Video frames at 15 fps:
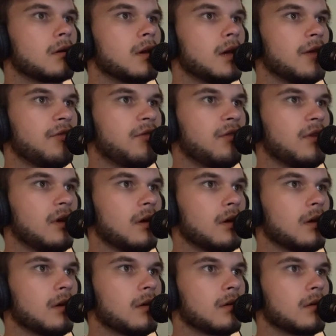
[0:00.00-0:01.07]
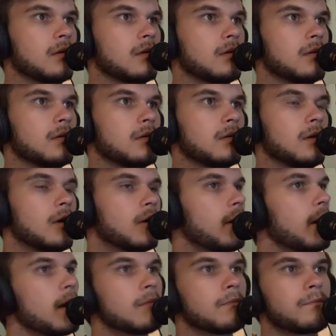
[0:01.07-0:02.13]
Let's see.
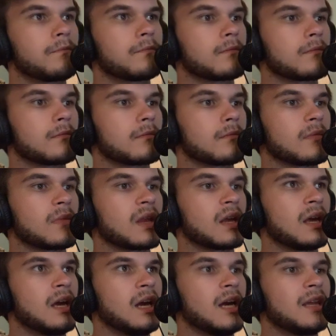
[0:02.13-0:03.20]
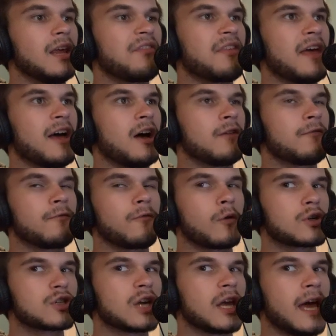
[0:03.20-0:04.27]
Alright. And that's that
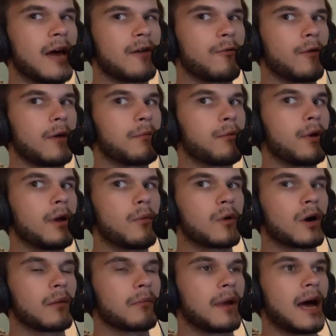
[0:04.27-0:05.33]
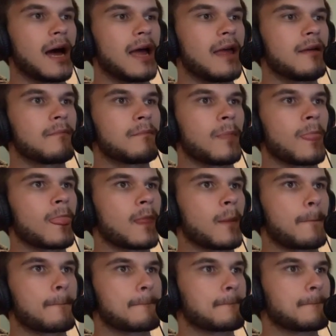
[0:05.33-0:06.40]
unfortunate halfway point where I'm not
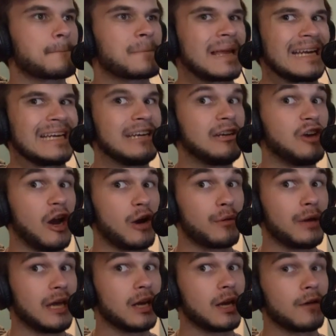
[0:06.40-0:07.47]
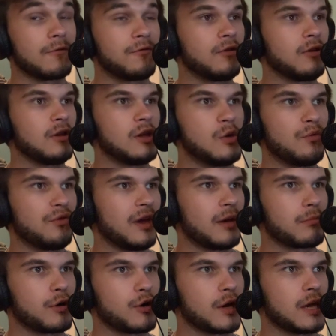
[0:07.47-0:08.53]
daring enough to use
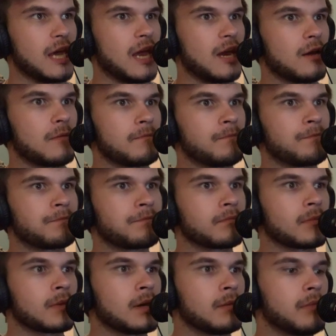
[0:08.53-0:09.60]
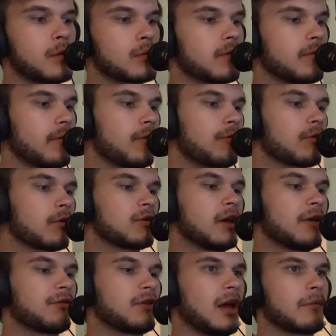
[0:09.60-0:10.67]
Ember again. But Reversal
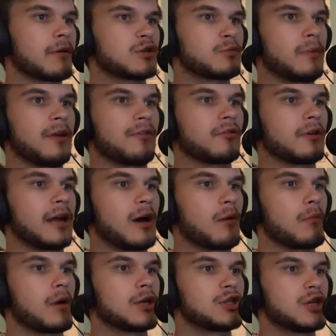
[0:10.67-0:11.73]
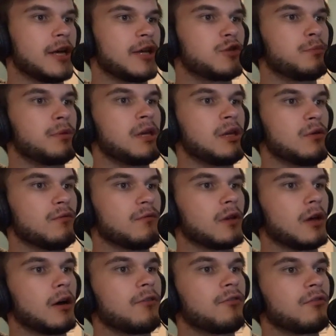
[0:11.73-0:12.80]
does damage based on how much HP you've
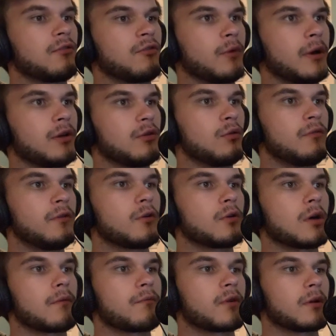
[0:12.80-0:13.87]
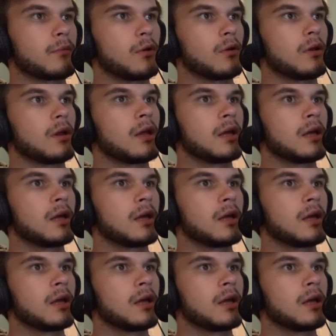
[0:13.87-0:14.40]
lost, so I do feel comfortable